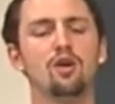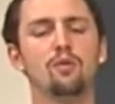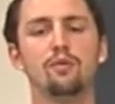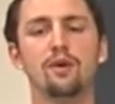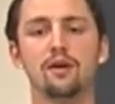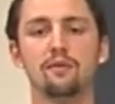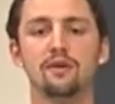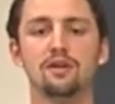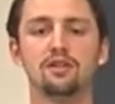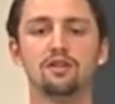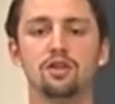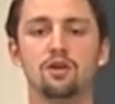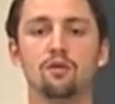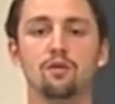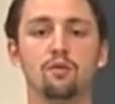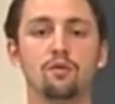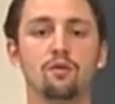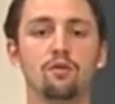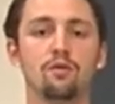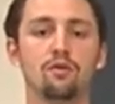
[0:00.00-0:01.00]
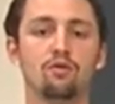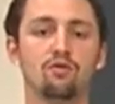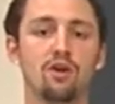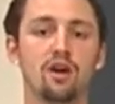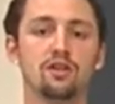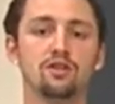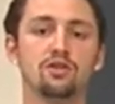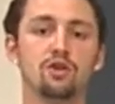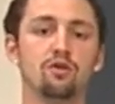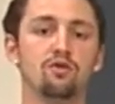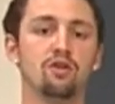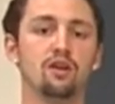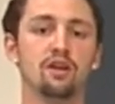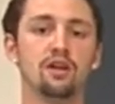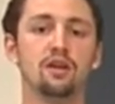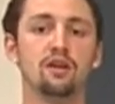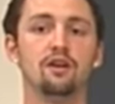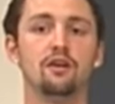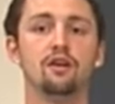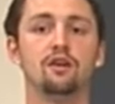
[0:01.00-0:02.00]
pigments, so the rods don't
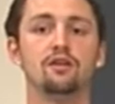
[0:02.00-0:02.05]
really